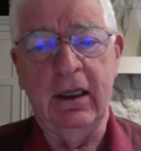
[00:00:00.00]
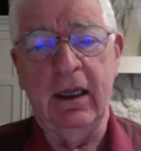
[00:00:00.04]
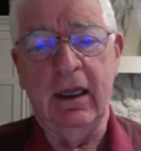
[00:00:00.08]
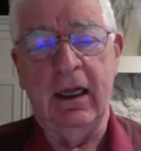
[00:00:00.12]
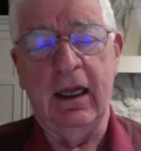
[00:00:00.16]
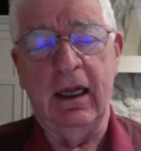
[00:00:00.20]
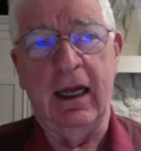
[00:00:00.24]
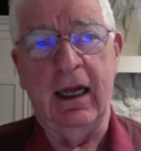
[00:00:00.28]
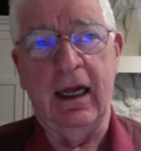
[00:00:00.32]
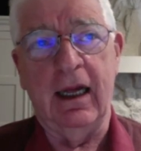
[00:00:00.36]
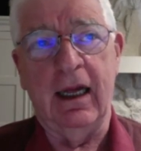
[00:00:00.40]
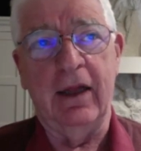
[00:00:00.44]

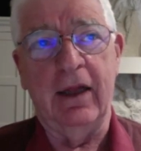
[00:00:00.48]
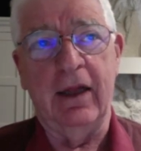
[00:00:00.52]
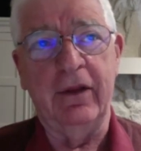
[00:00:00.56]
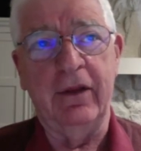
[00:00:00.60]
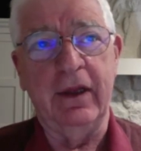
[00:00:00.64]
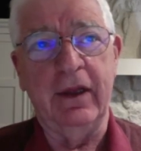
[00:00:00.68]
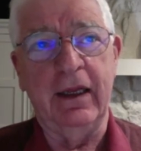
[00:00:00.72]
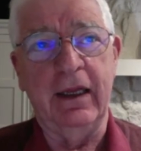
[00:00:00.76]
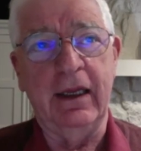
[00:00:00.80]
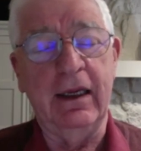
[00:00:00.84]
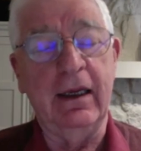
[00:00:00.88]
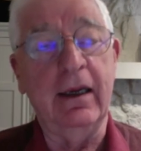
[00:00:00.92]

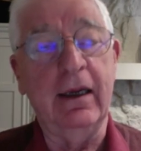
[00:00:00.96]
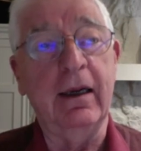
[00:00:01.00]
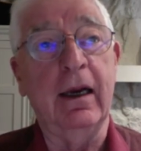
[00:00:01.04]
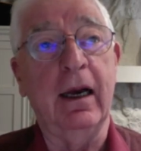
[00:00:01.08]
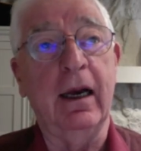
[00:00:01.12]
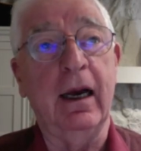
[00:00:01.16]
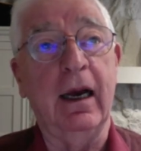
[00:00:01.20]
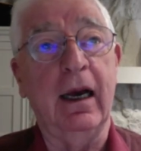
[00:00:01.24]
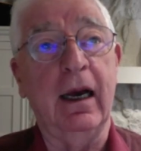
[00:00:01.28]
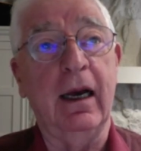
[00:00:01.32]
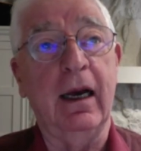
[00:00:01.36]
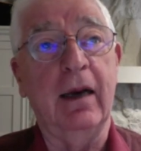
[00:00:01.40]
the
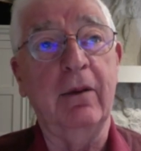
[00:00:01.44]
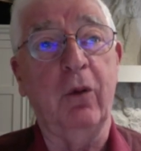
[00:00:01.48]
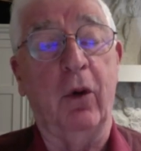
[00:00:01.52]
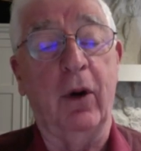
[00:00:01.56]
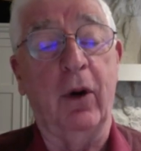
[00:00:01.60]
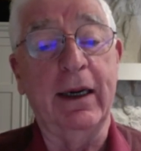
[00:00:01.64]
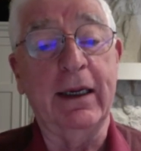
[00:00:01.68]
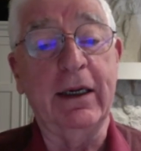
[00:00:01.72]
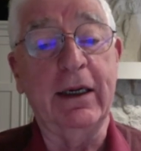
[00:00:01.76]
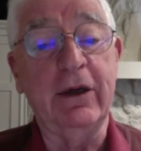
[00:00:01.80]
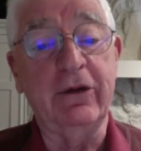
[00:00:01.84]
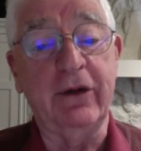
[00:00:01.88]

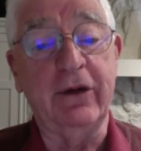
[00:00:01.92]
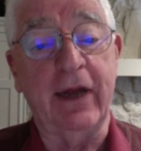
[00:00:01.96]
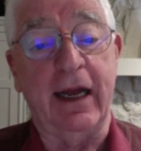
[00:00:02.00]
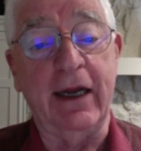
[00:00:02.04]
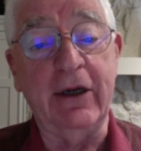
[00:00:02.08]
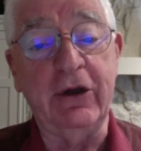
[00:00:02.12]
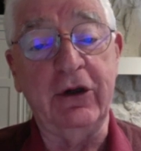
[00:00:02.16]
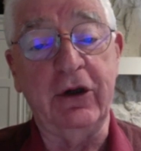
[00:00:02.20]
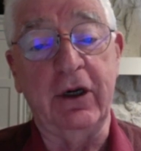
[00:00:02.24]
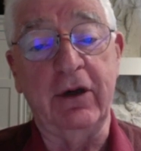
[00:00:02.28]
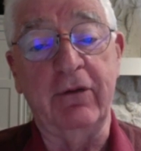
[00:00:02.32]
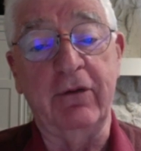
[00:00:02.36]

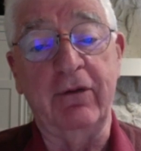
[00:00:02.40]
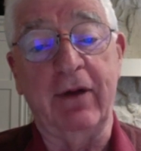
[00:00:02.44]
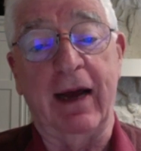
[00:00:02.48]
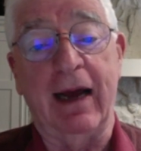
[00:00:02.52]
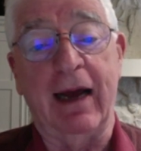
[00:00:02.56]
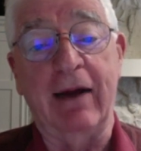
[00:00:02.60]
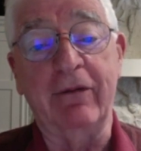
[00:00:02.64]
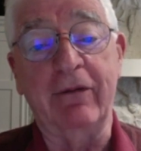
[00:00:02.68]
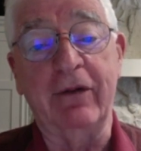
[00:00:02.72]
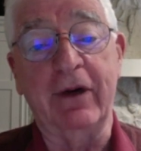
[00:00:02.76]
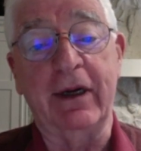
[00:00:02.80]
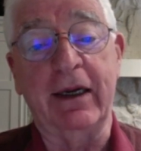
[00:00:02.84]
Organization of
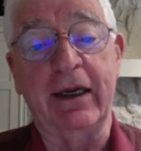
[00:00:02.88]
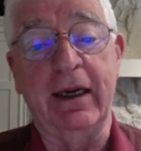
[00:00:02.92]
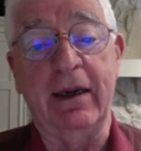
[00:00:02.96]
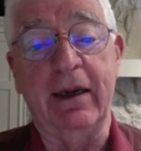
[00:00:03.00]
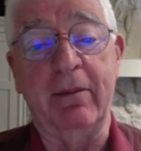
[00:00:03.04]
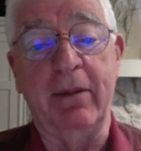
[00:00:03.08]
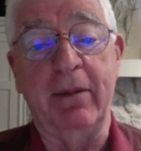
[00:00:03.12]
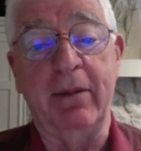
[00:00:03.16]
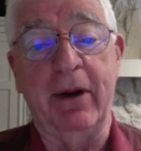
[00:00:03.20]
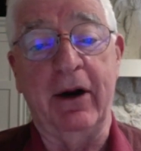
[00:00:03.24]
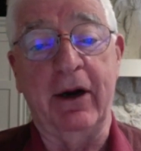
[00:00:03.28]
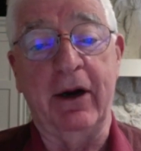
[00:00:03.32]
African
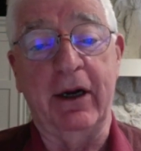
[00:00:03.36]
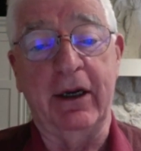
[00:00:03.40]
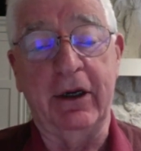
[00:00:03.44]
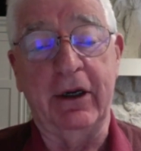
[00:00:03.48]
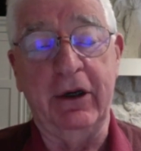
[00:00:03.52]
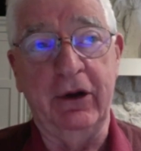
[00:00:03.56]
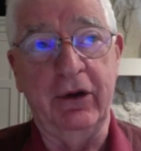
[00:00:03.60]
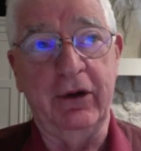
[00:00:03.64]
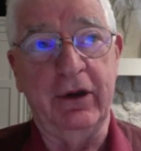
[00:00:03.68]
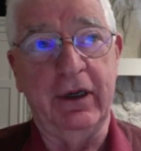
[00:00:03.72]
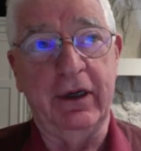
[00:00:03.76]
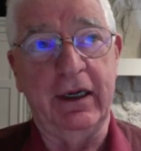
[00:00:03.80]
American
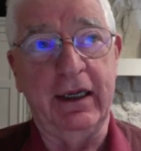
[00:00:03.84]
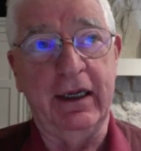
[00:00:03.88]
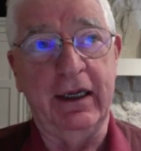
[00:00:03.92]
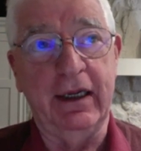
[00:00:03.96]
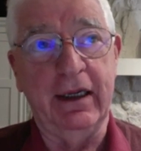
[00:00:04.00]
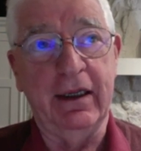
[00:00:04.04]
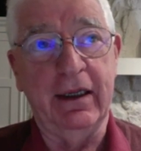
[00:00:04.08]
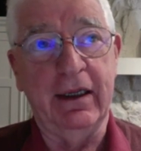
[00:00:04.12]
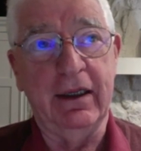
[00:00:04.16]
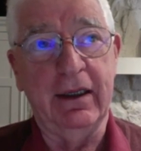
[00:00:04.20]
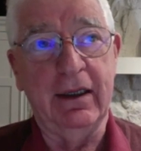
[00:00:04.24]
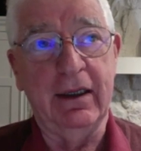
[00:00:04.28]
Unity.
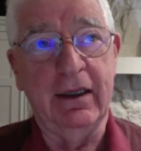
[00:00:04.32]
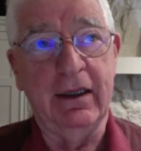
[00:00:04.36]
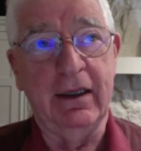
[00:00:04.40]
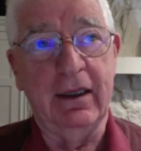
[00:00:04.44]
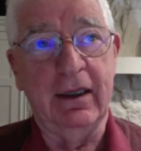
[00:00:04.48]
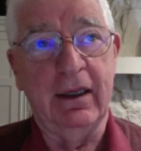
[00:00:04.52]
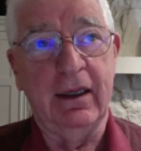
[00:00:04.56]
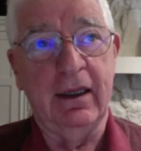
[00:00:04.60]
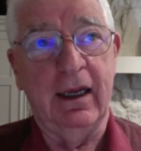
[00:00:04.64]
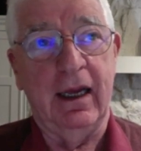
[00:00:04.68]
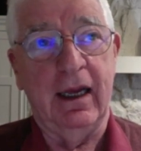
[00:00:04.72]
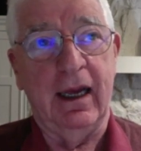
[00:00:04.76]

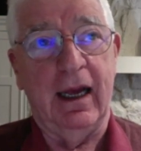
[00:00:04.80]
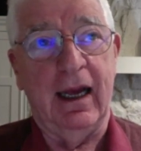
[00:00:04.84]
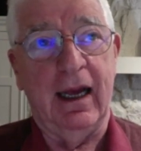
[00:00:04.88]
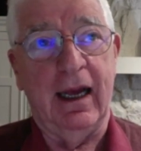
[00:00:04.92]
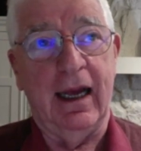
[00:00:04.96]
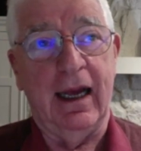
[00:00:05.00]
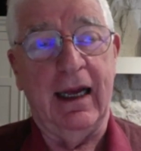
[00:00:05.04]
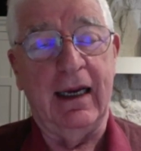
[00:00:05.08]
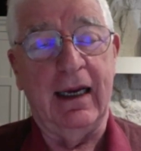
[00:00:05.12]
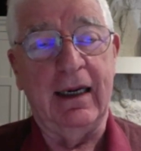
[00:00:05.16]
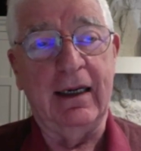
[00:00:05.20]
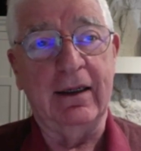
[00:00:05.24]

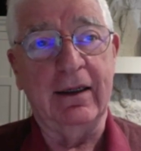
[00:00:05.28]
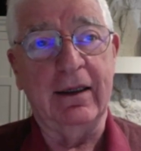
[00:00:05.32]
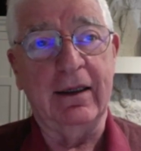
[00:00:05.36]
And